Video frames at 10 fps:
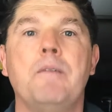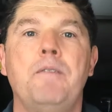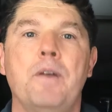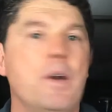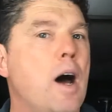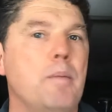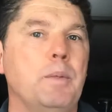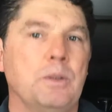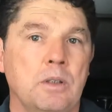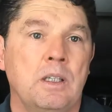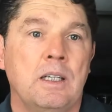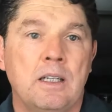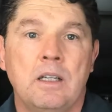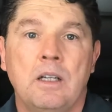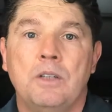phenomenal.
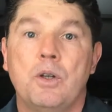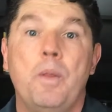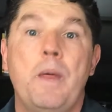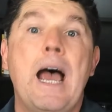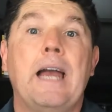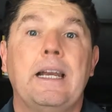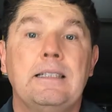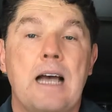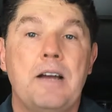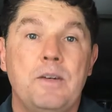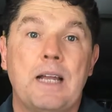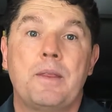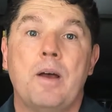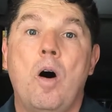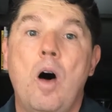So that is how you get
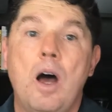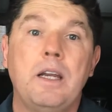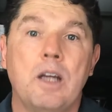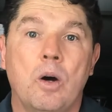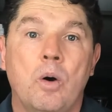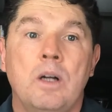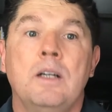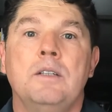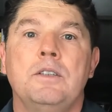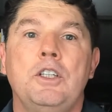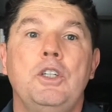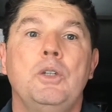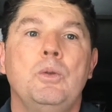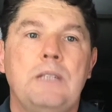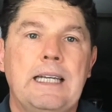the audio to
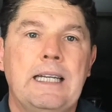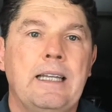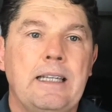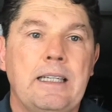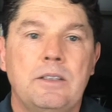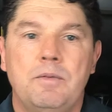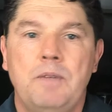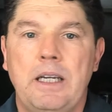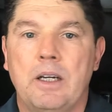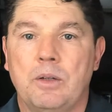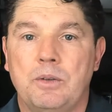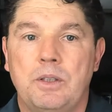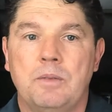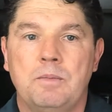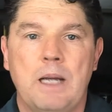use in these videos.
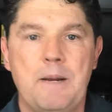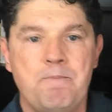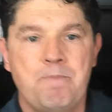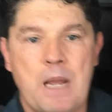Okay.